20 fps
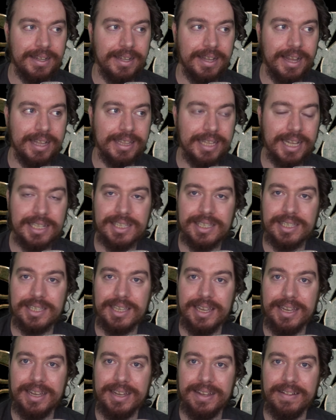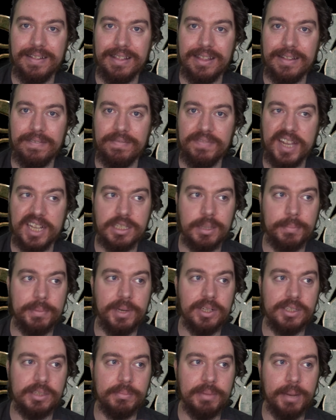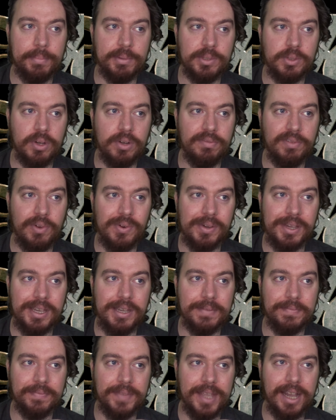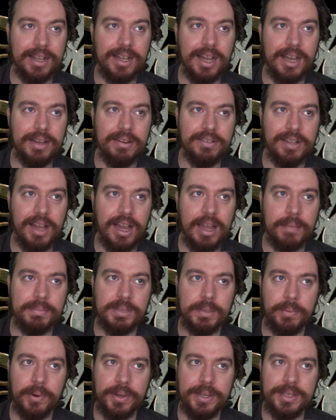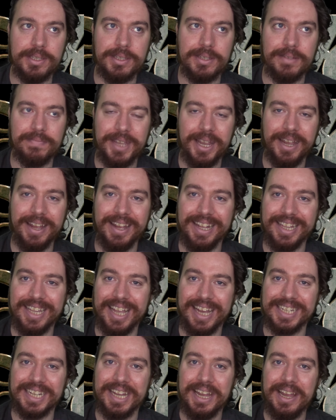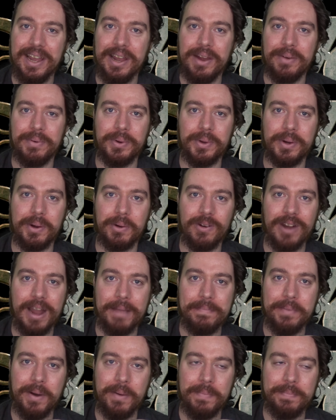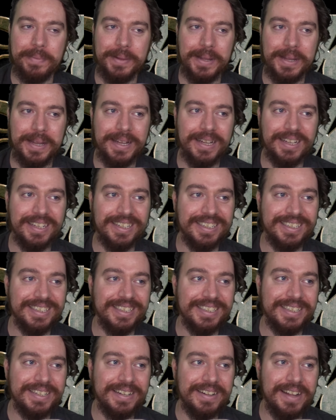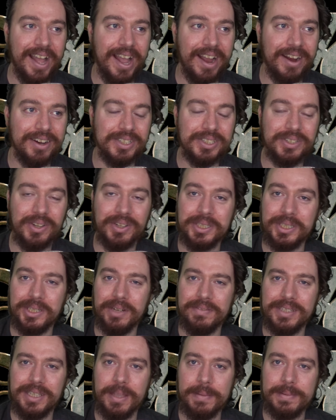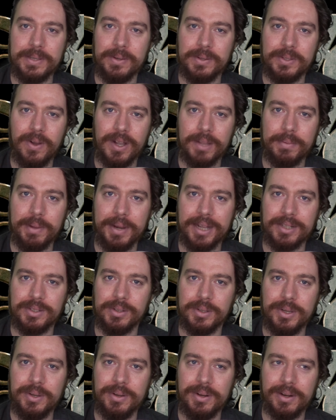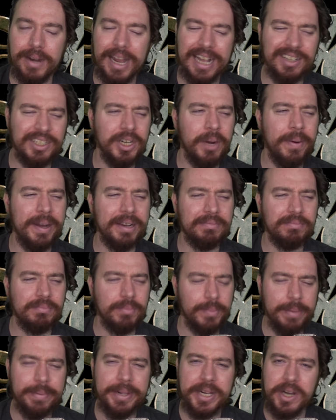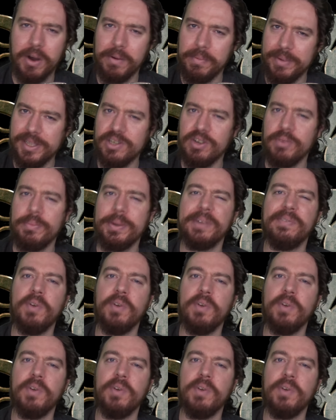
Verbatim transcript: And that's uh, that's the penultimate episode of Loki. I kind of I am surprised that we're going to wrap up. Uh, Our discussion of this episode talking about Ecto Cooler. I, you know what? We will go. We'll do a bit of